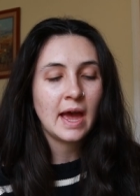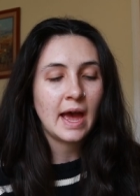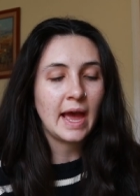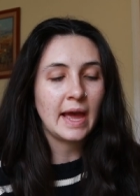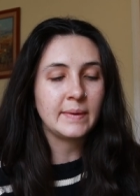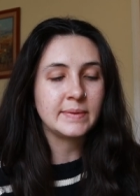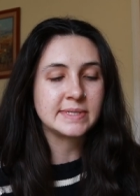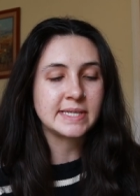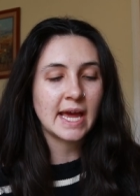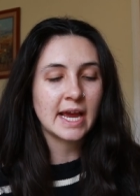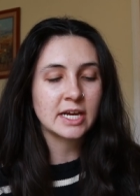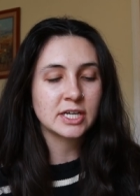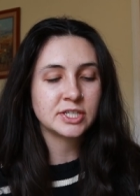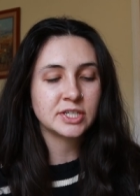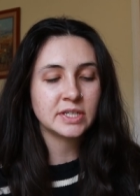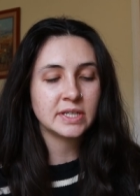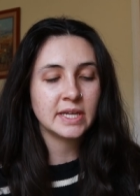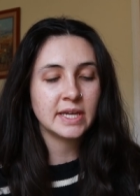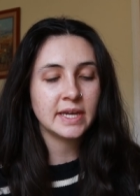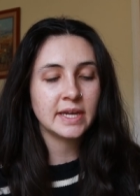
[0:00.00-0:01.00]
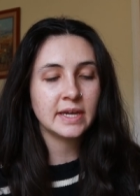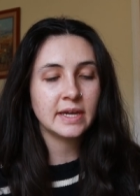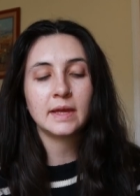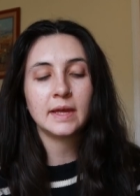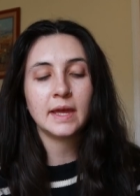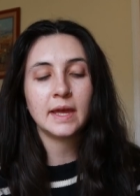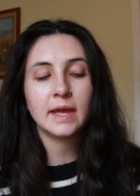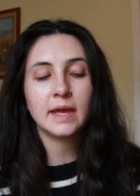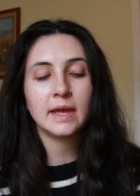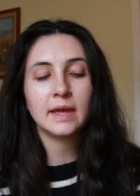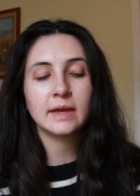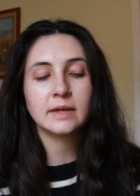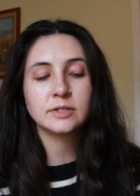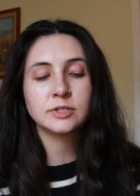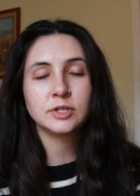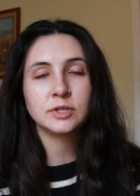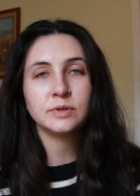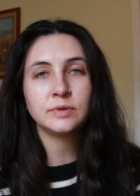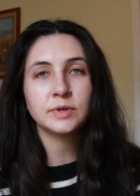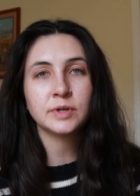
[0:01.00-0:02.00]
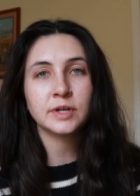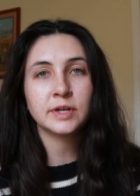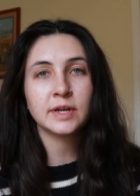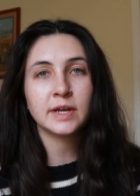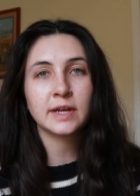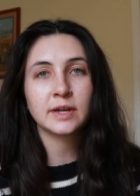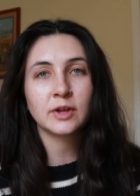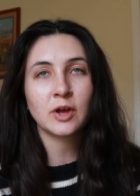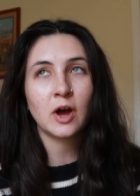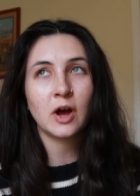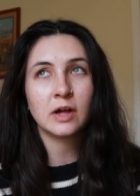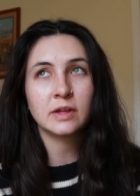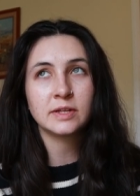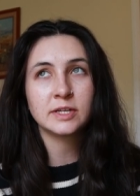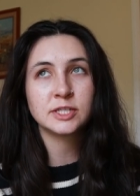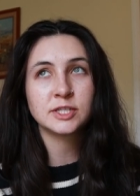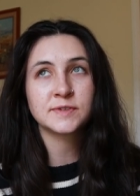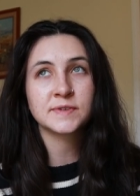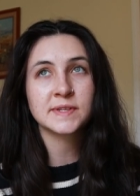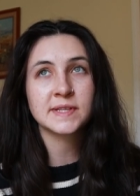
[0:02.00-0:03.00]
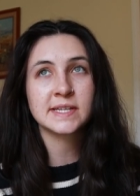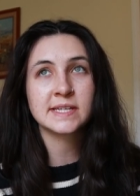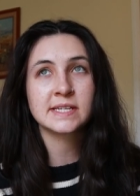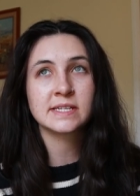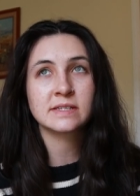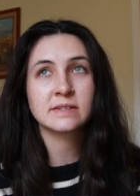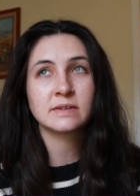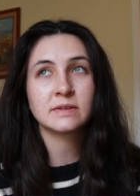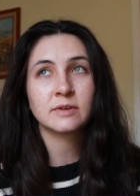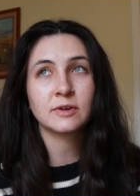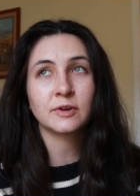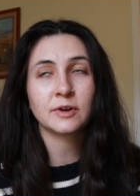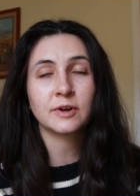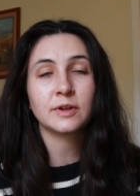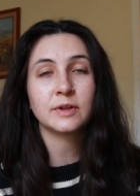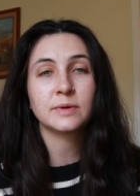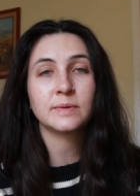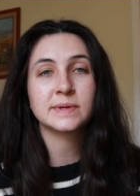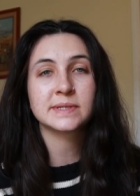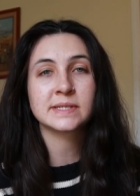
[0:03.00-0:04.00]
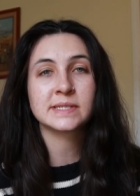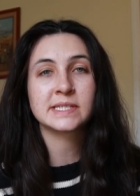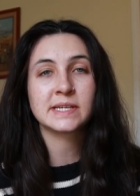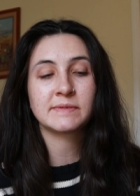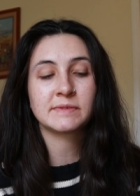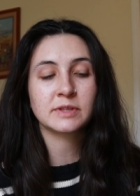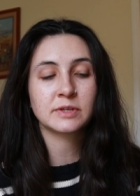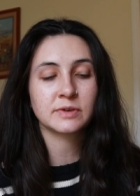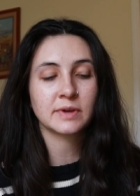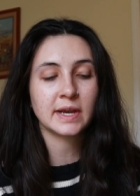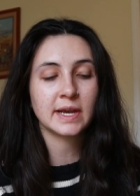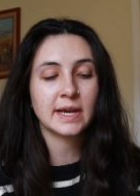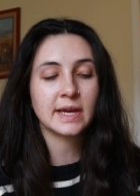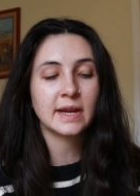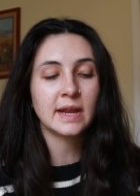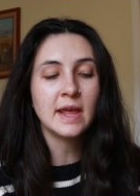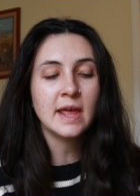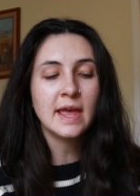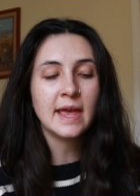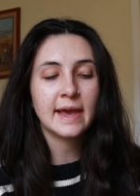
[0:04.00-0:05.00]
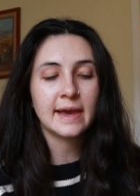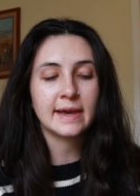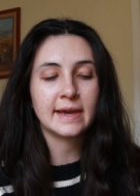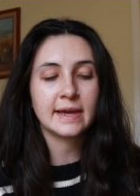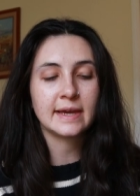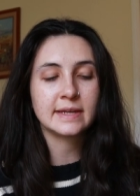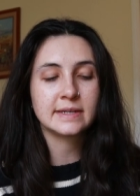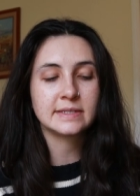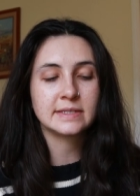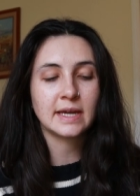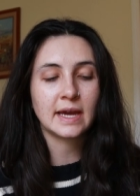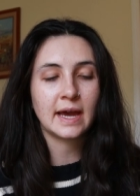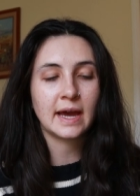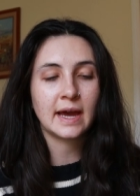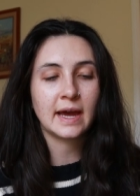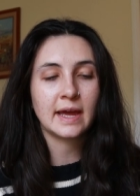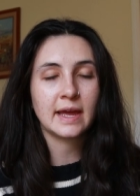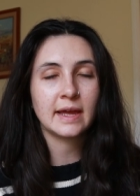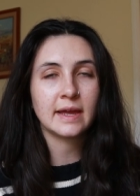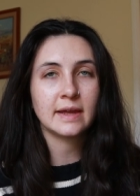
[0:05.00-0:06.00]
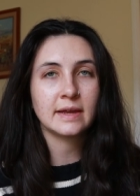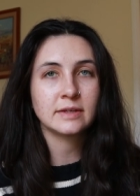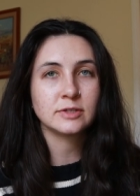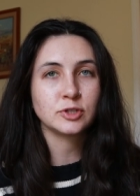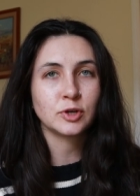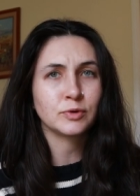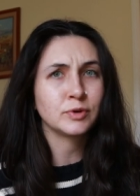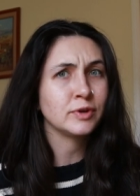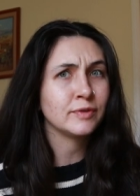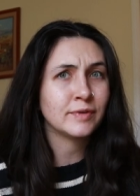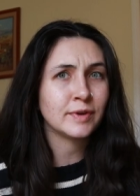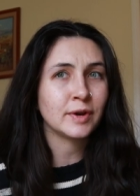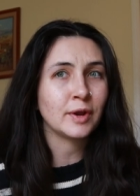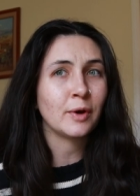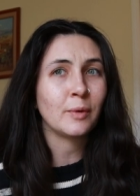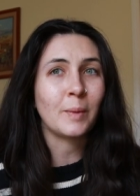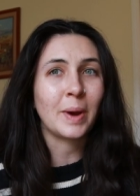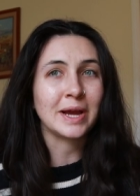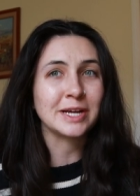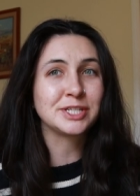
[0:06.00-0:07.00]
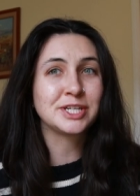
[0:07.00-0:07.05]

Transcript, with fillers: I was actually a tutor in college for this girl who was in seventh grade and I don't even know why